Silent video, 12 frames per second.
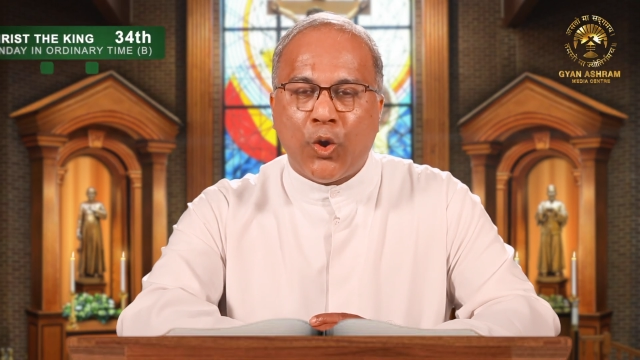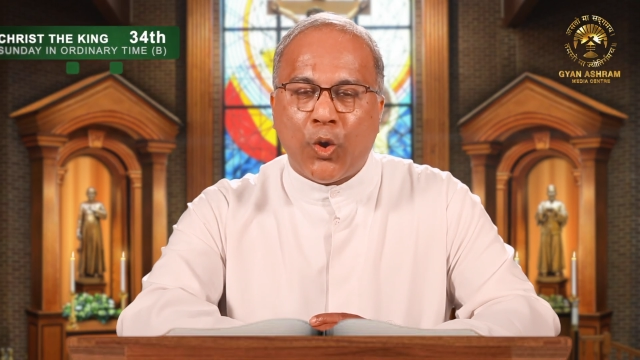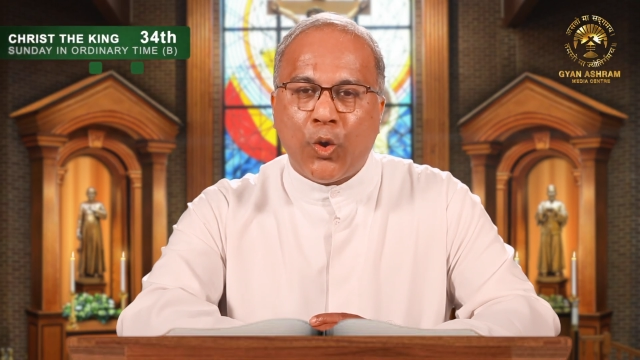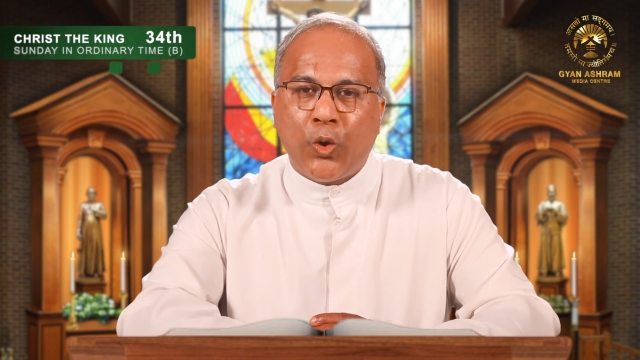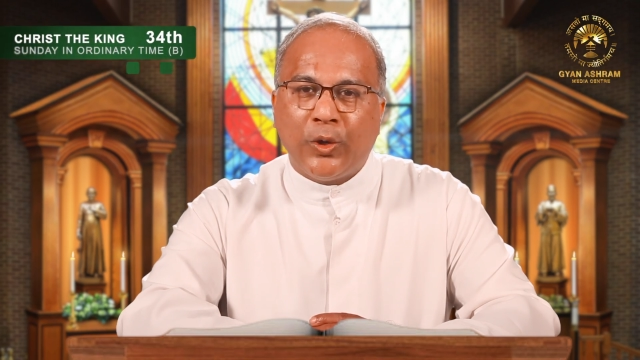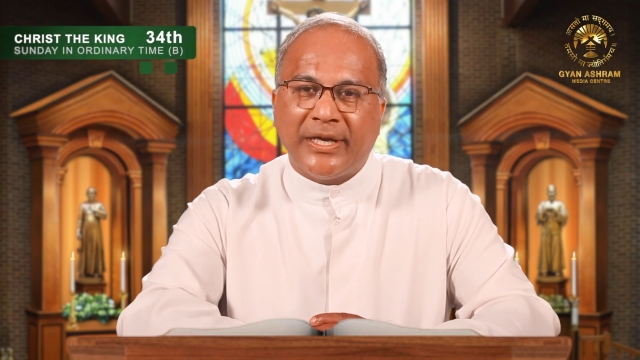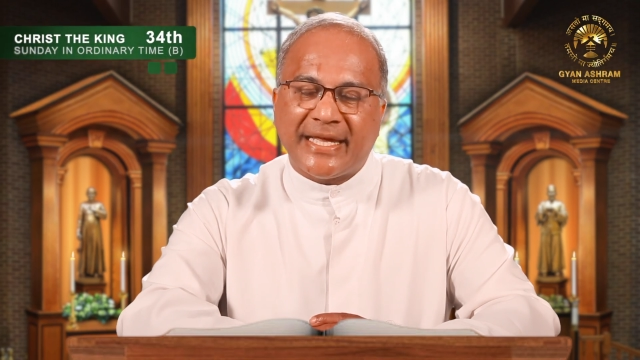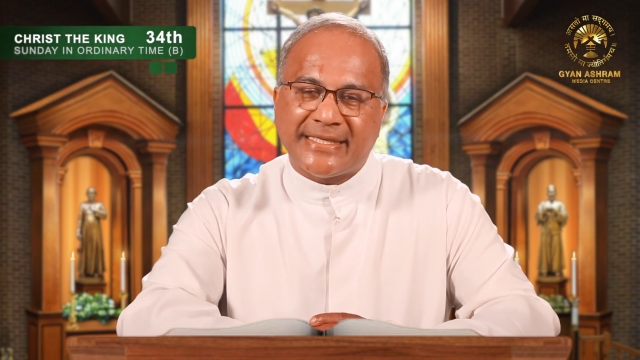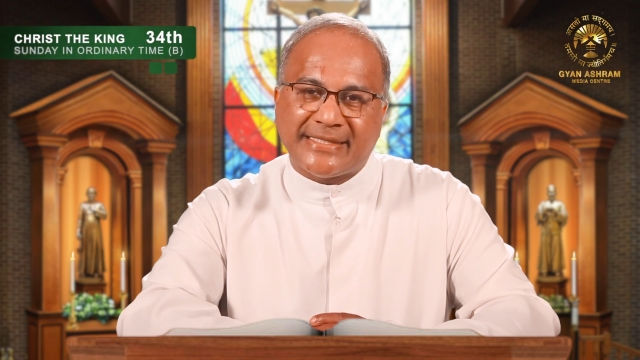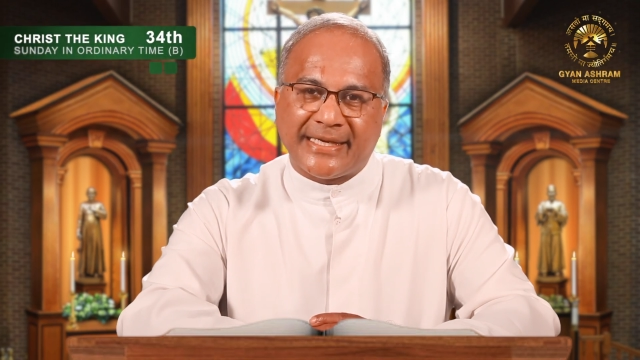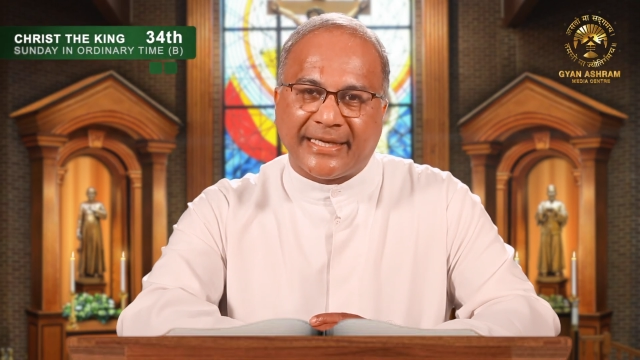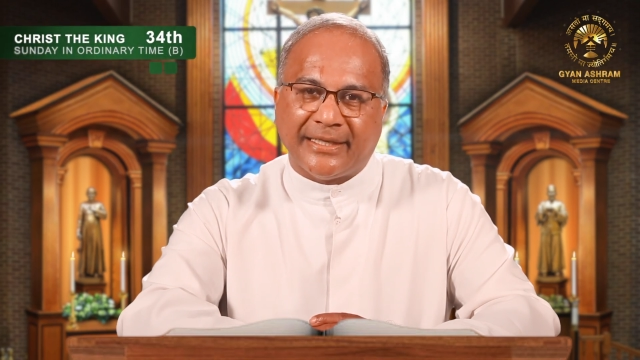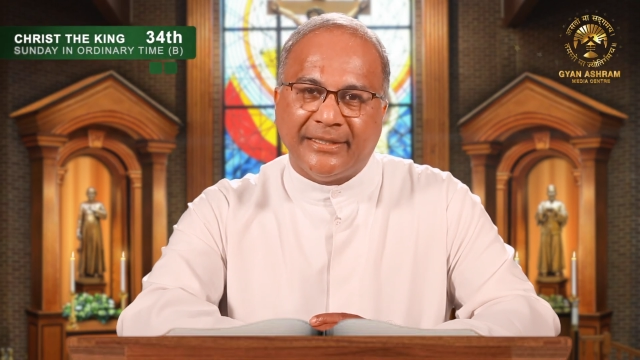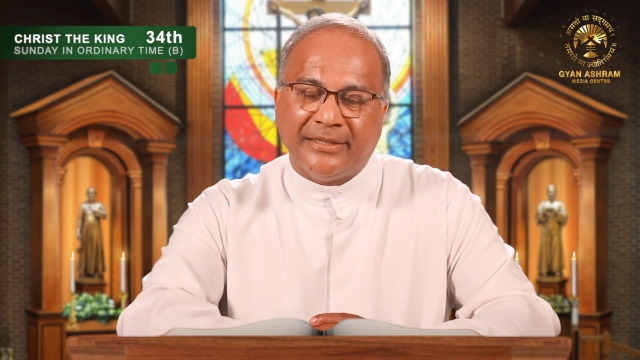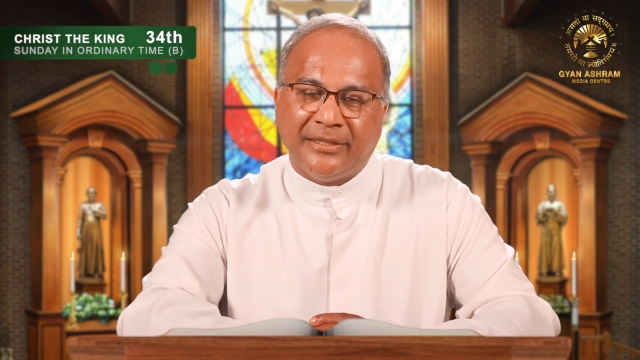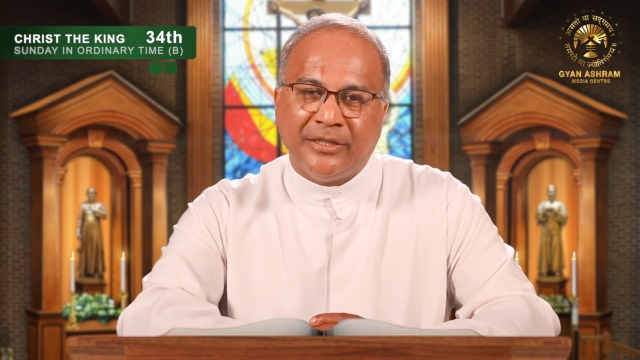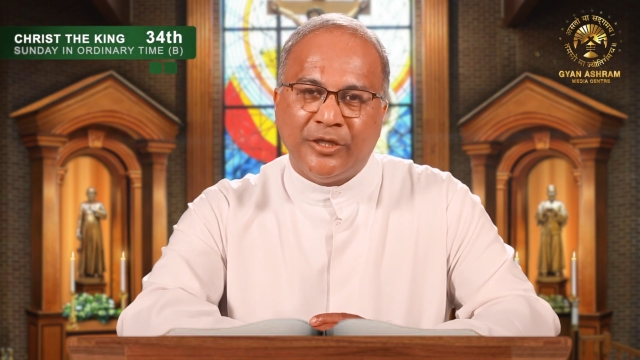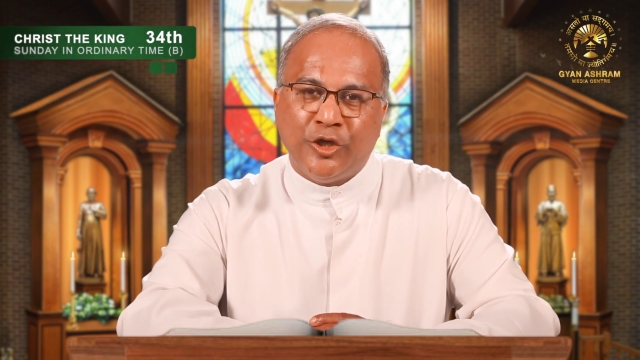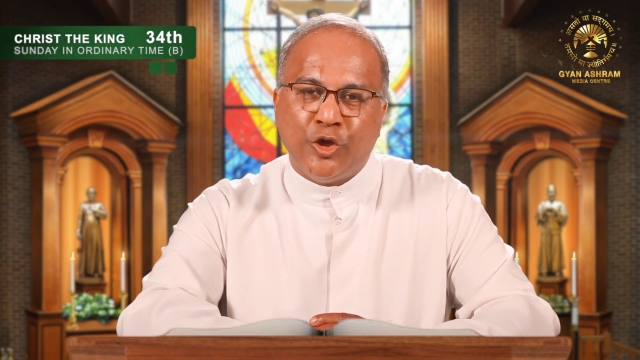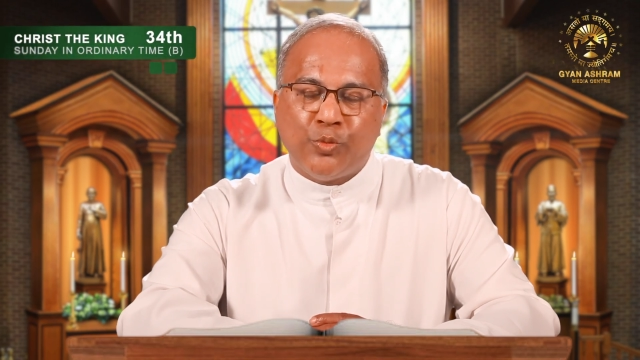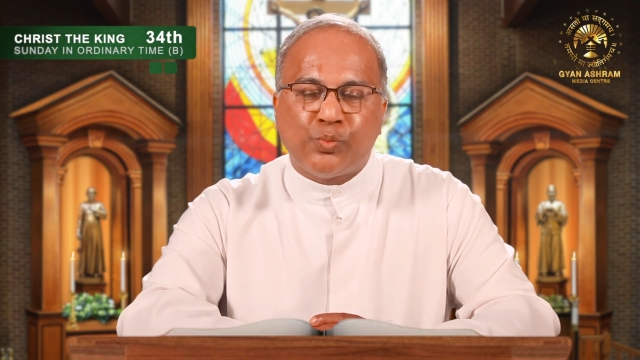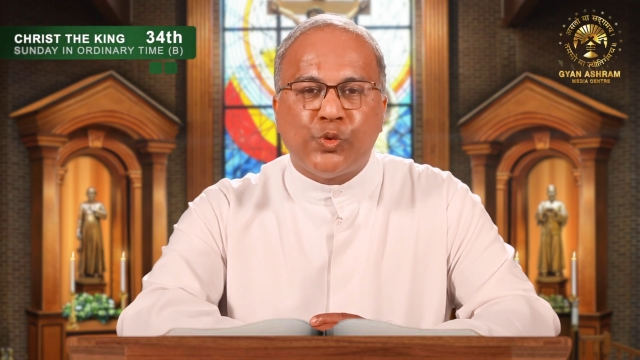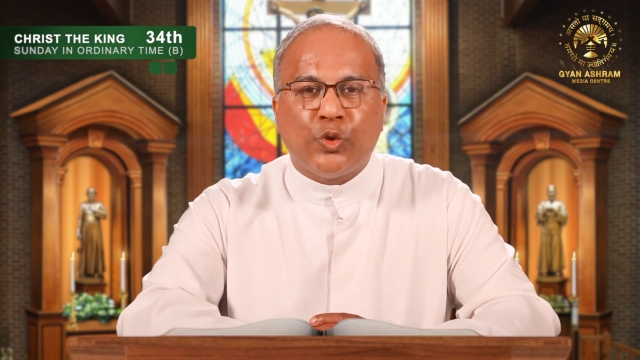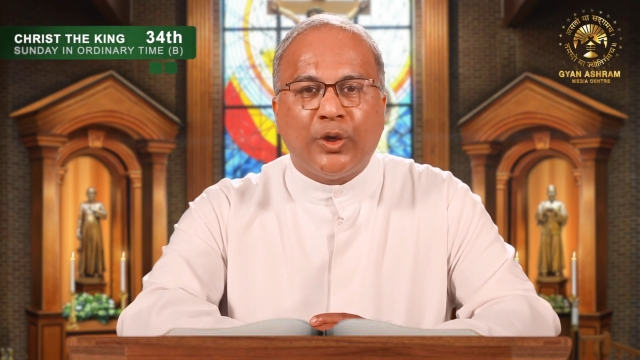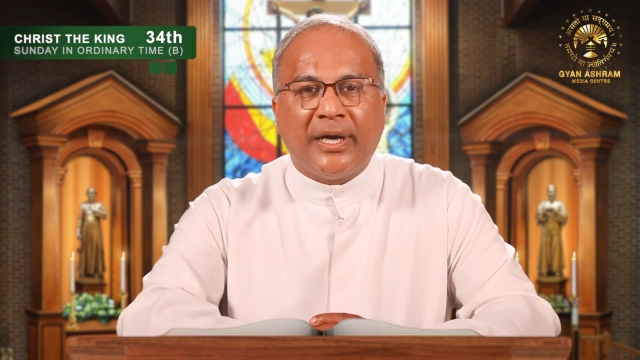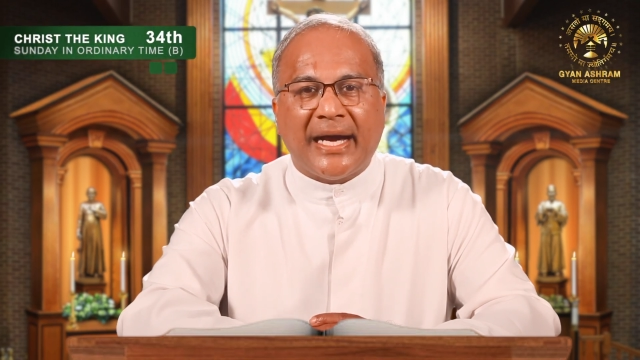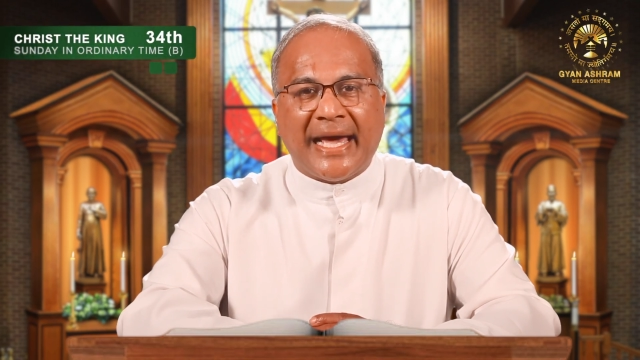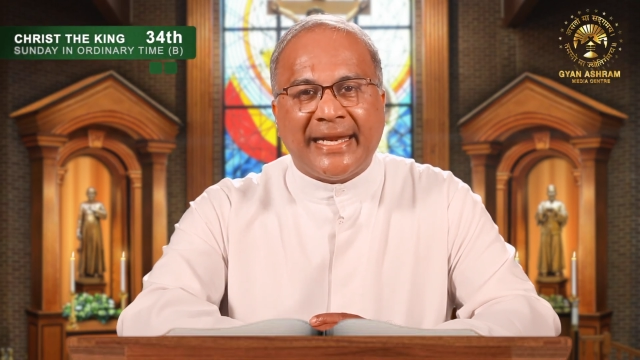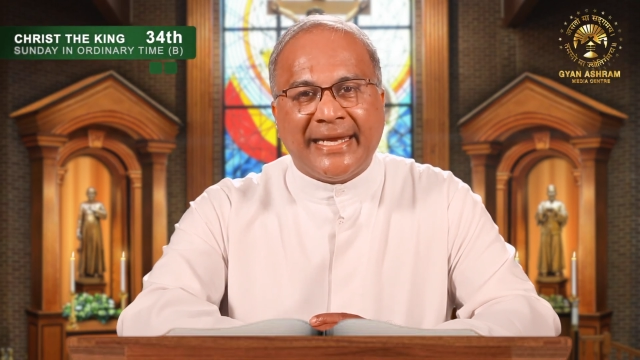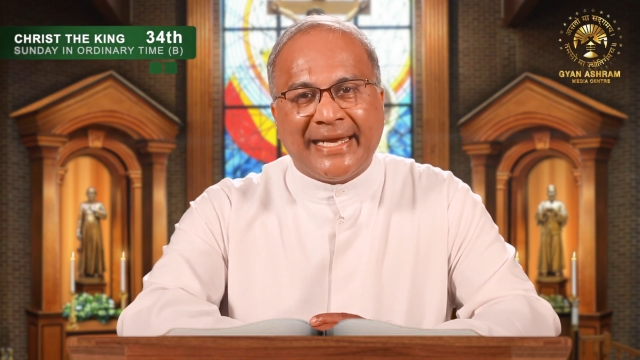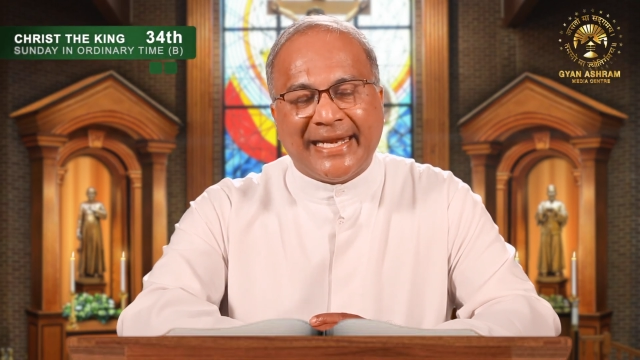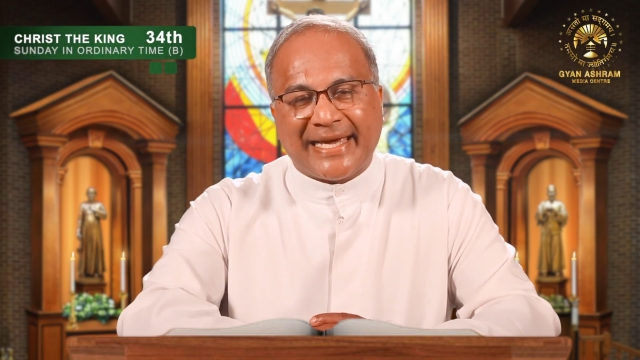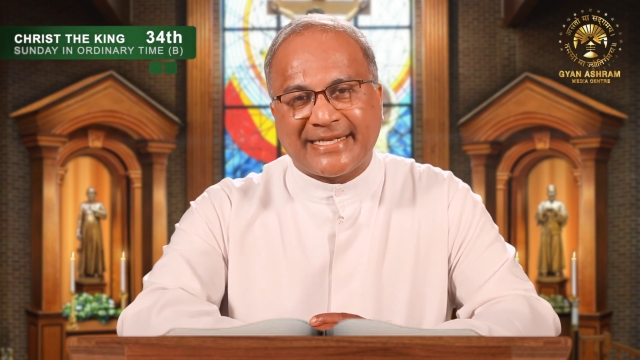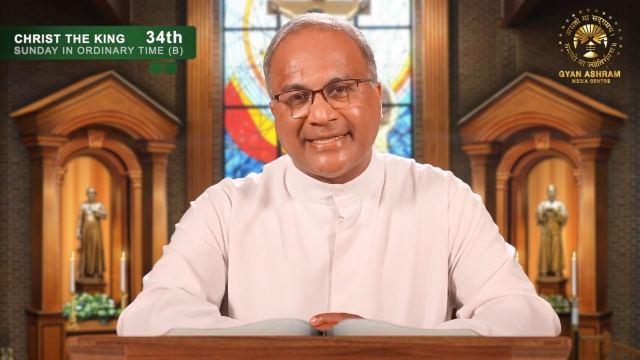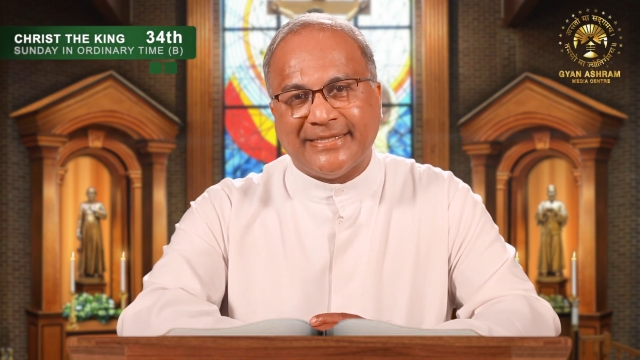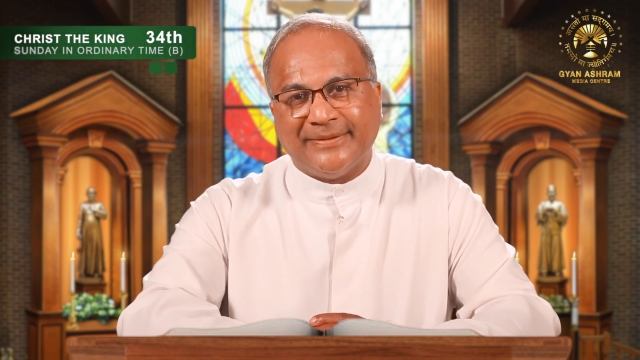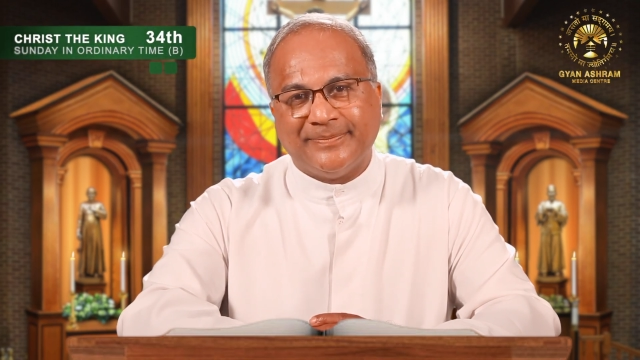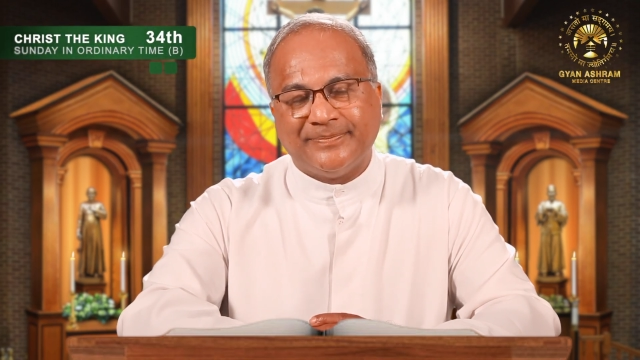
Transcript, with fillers: old and sick, poor and neglected.